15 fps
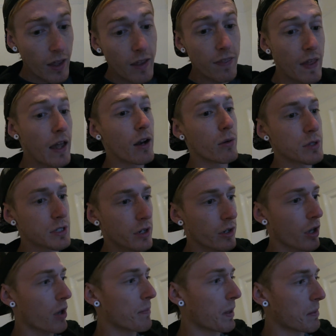and then I was going
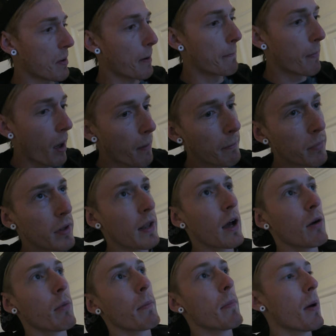to go meet my mum, but
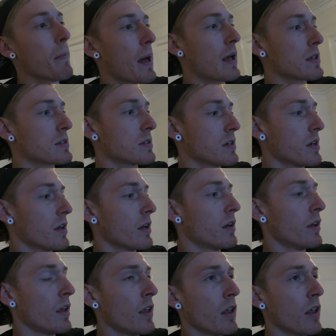now my mum has to